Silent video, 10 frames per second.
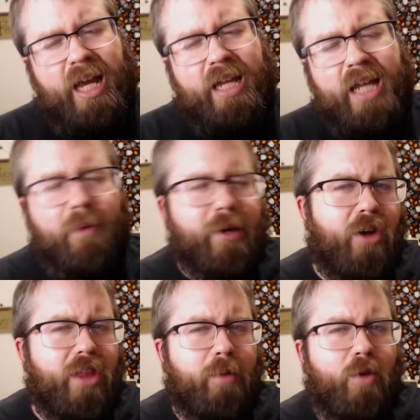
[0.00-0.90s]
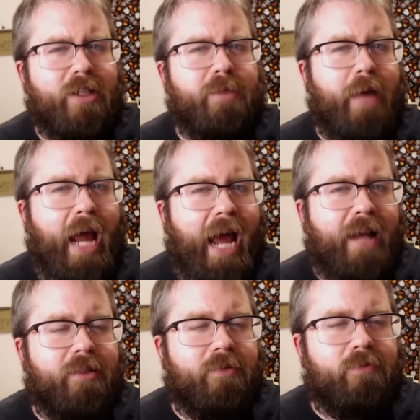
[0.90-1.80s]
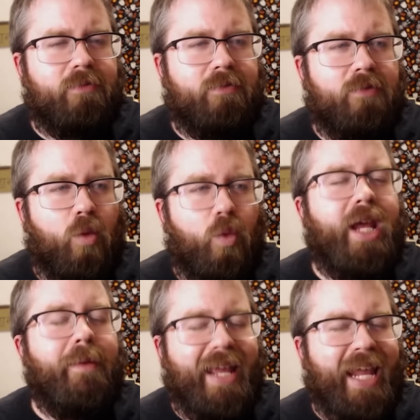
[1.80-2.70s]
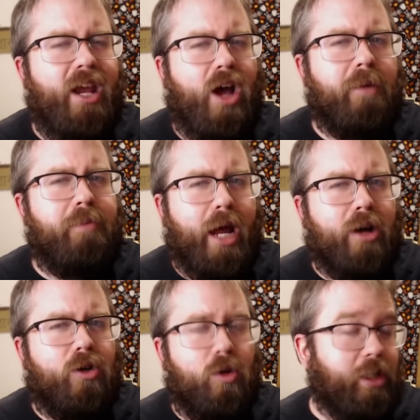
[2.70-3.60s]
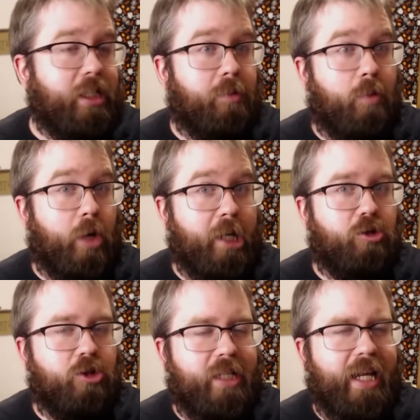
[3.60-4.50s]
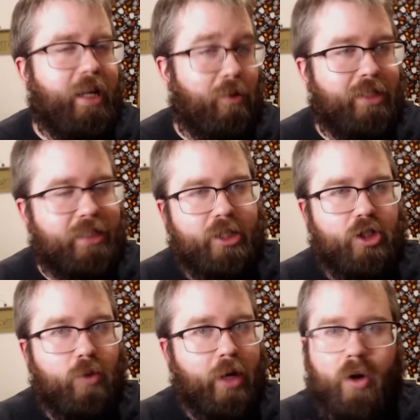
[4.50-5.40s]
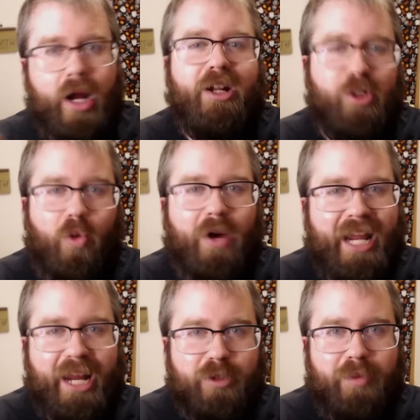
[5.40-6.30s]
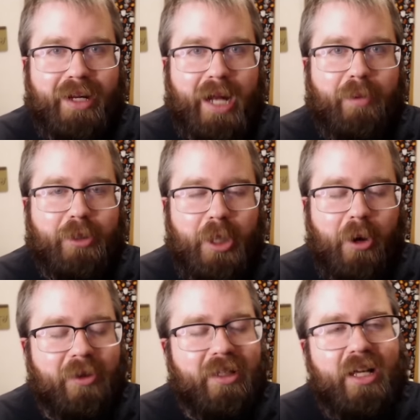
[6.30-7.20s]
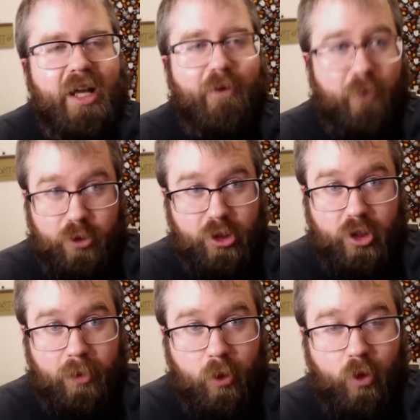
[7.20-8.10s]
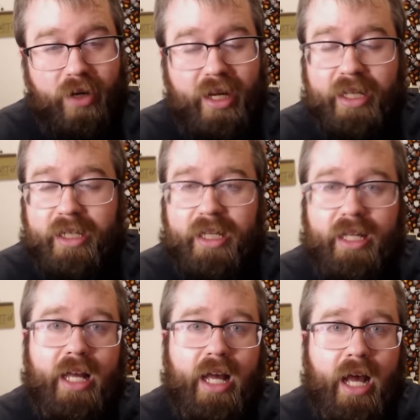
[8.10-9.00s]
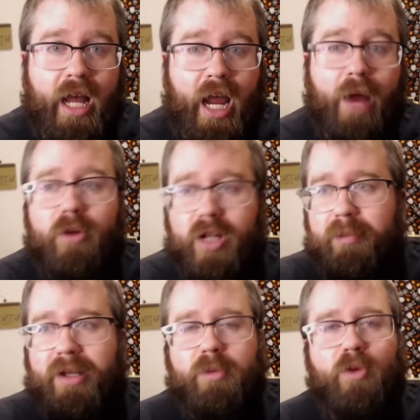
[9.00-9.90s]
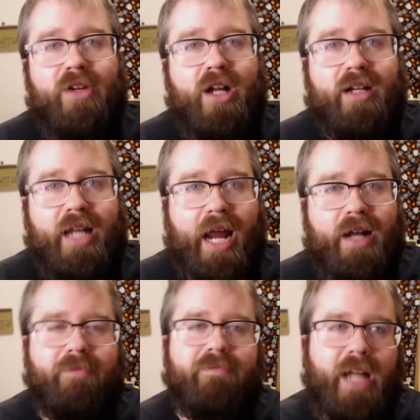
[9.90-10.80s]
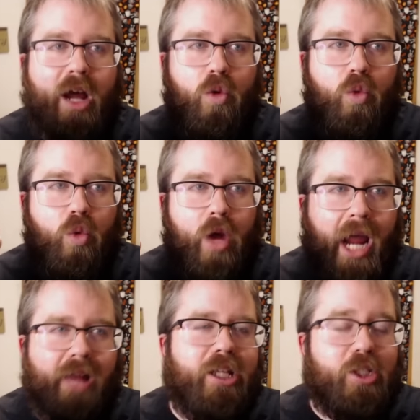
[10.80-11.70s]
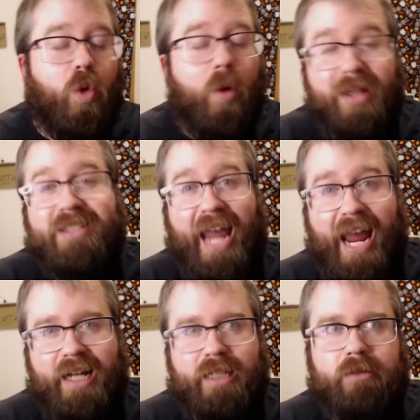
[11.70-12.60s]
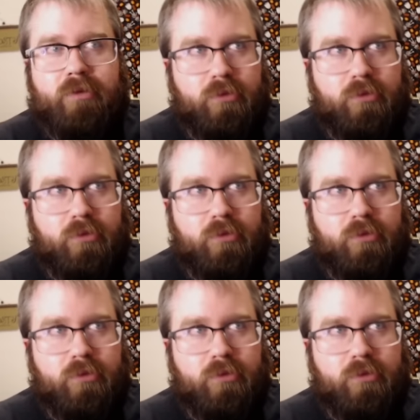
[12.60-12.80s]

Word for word: yeah, we know that movie's bad, we can make Eon better, or at least more interesting, in which they do here in a twenty-ish minute episode versus the movie, and we're going to make the movie non-canon. Now, Alien Swarm is canon,